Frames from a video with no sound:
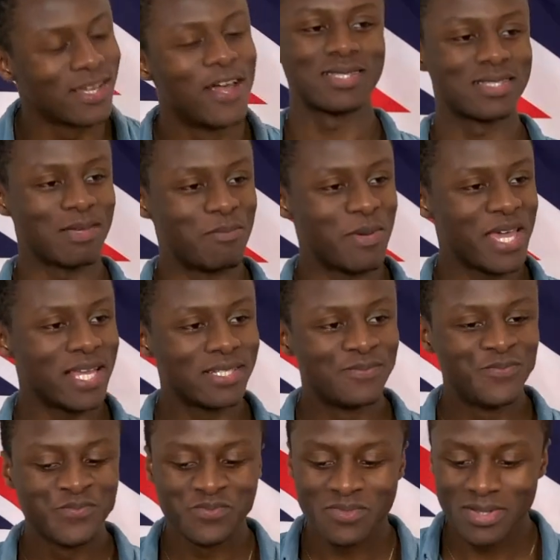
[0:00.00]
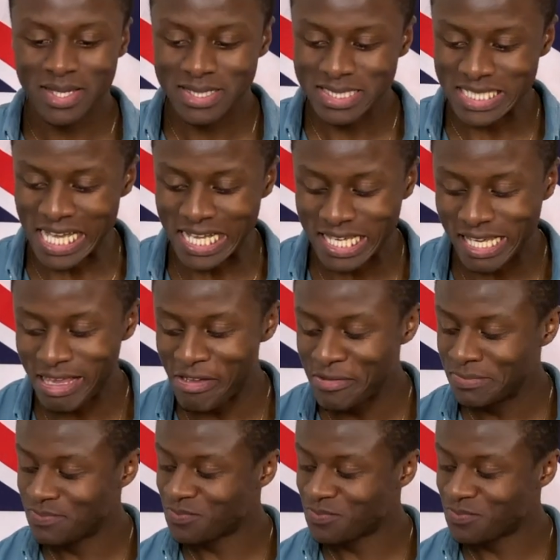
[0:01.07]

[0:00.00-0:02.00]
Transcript: It's a bit tangy,